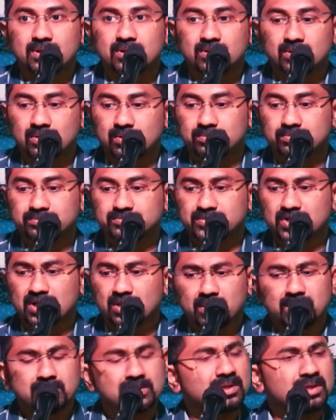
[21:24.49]
You know,
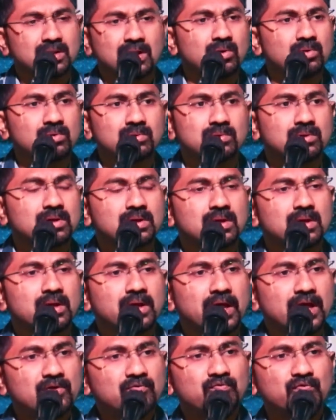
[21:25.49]
now
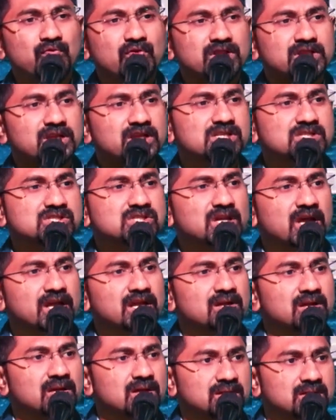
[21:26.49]
everything is,
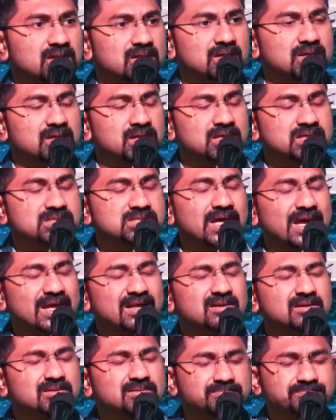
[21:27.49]
dying, uh, is
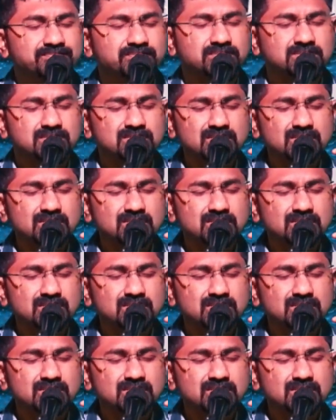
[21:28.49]
done